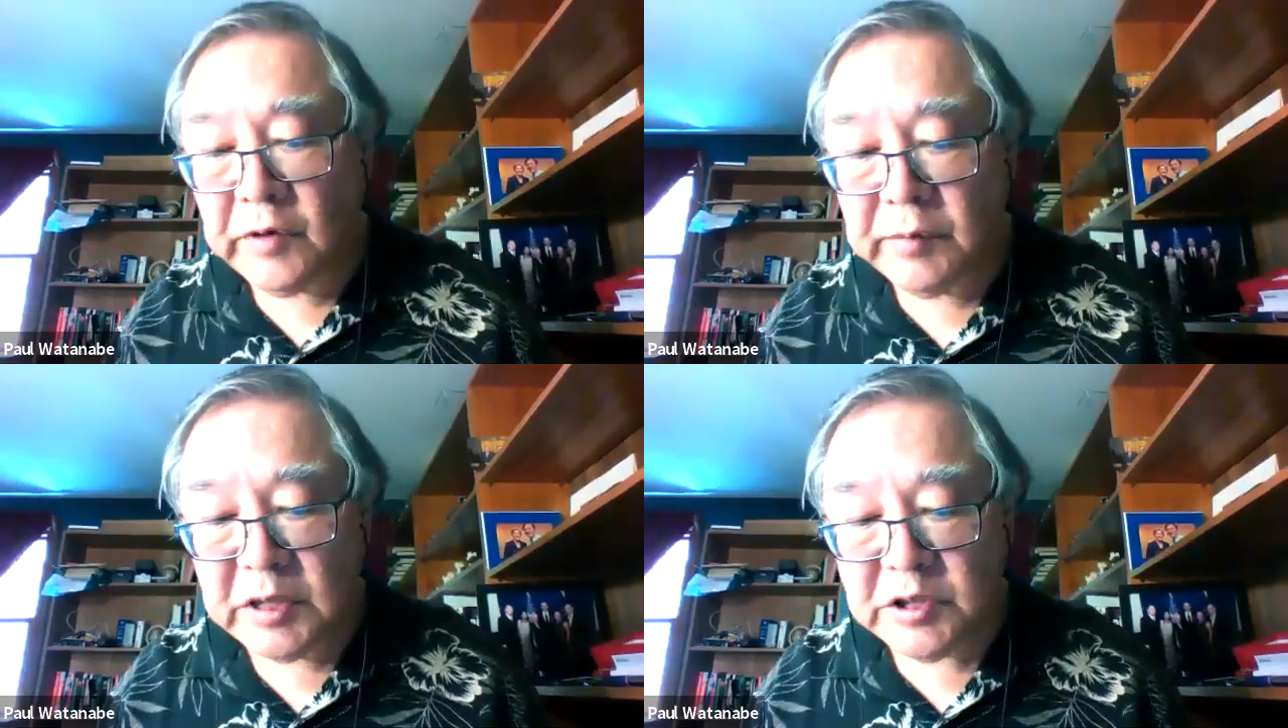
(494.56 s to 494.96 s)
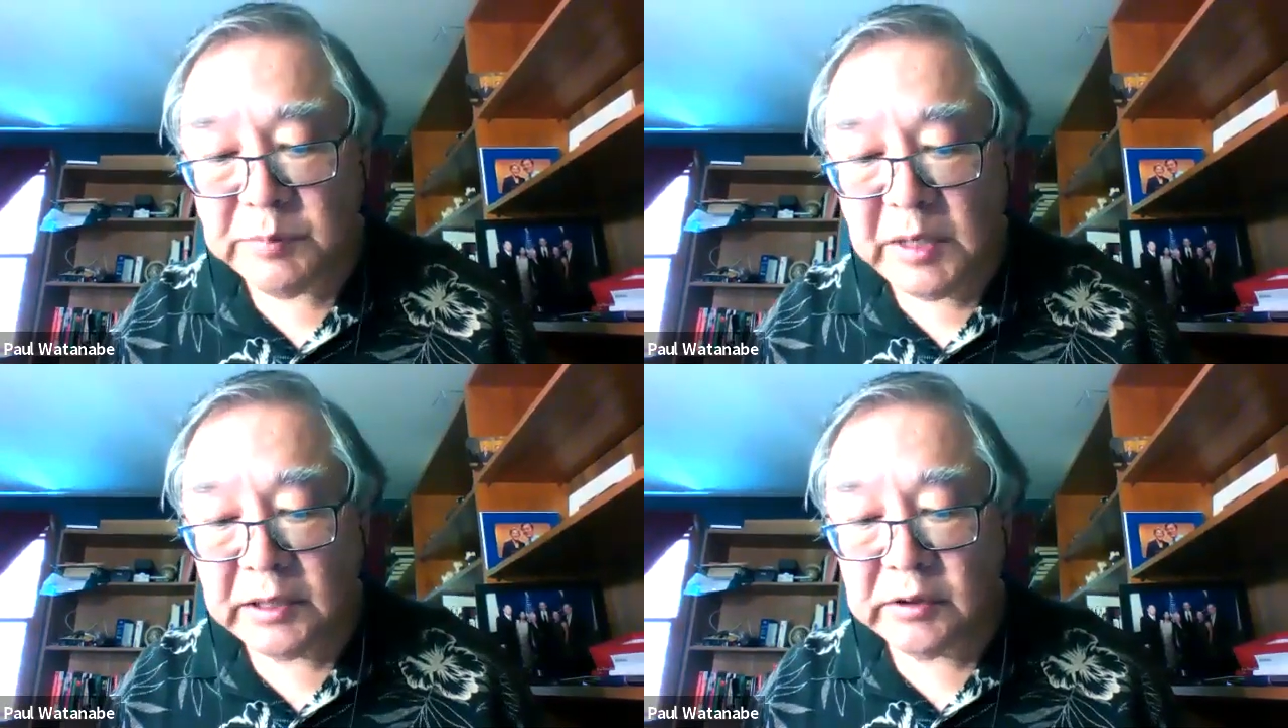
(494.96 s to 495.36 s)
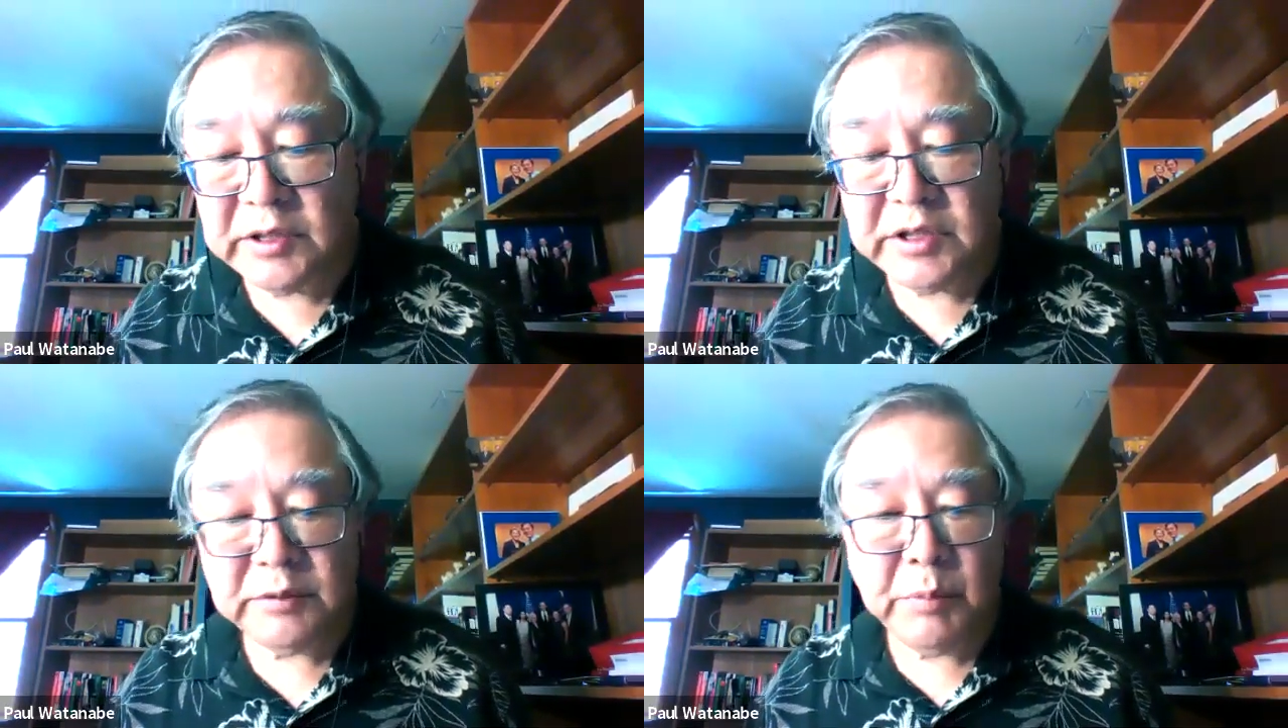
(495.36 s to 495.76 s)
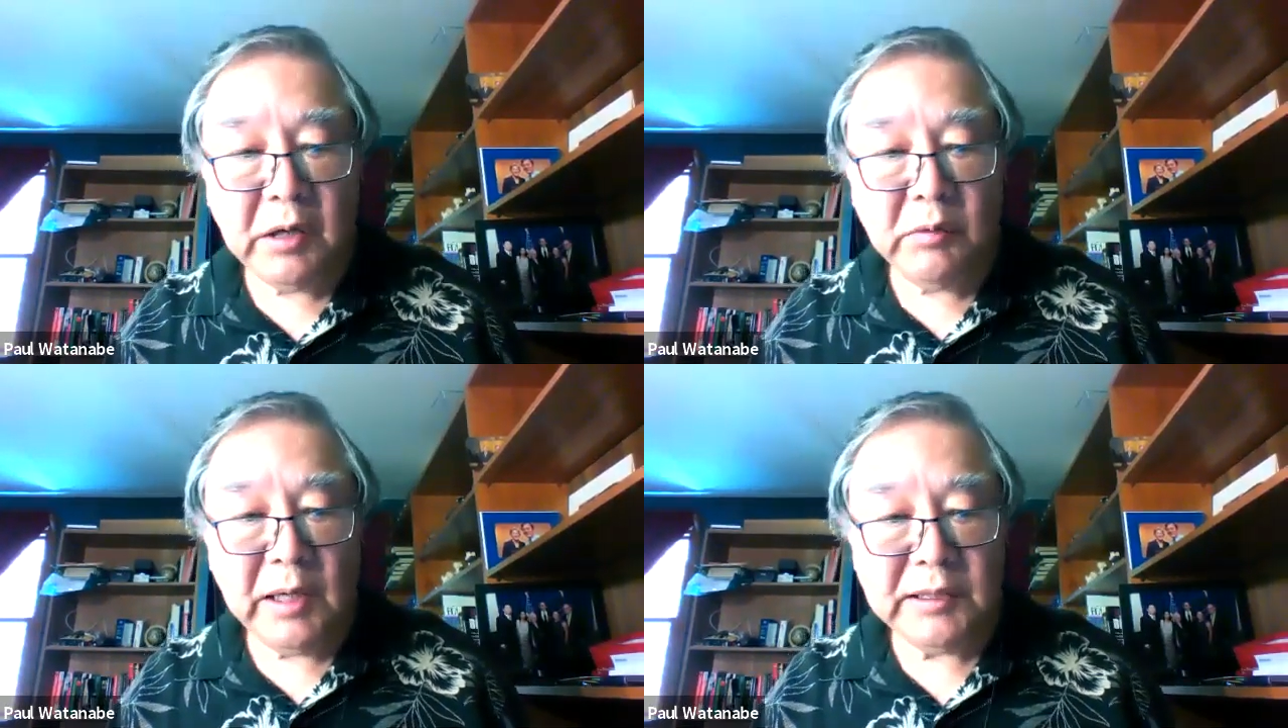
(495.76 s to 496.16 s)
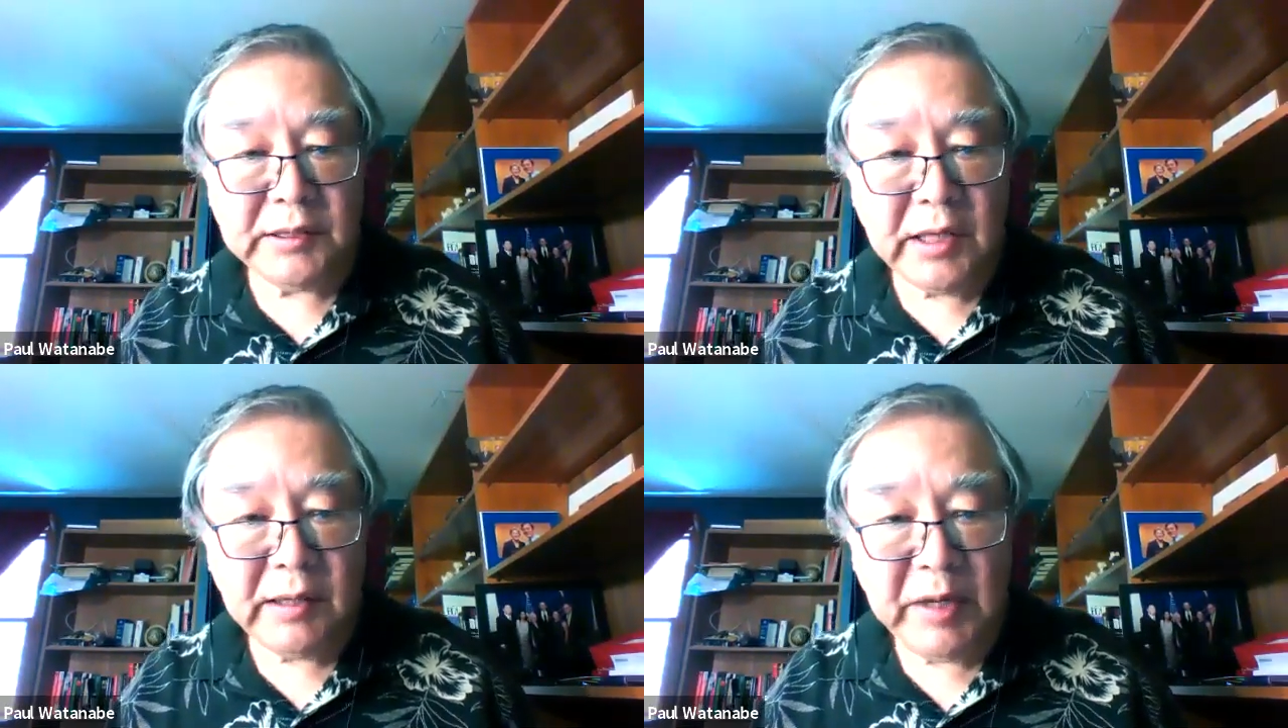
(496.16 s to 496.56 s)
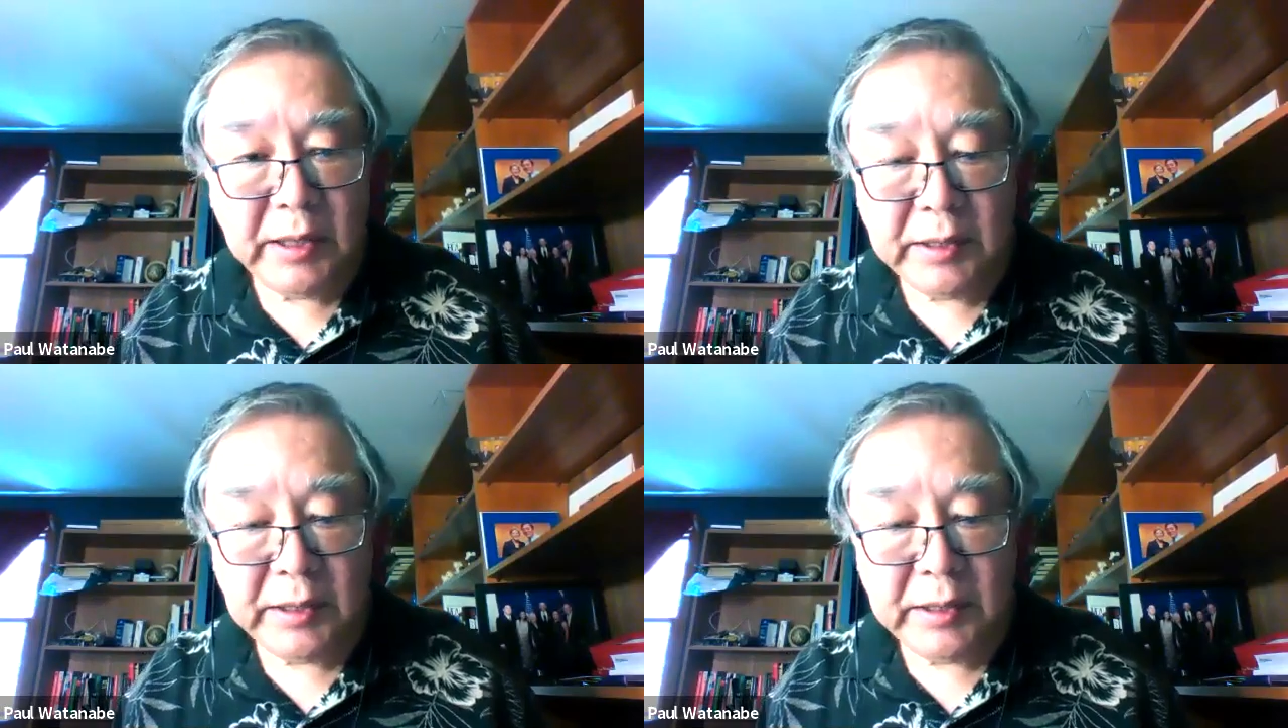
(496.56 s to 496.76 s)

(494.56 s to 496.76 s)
you very much, Michael. This is Paul Watanabe,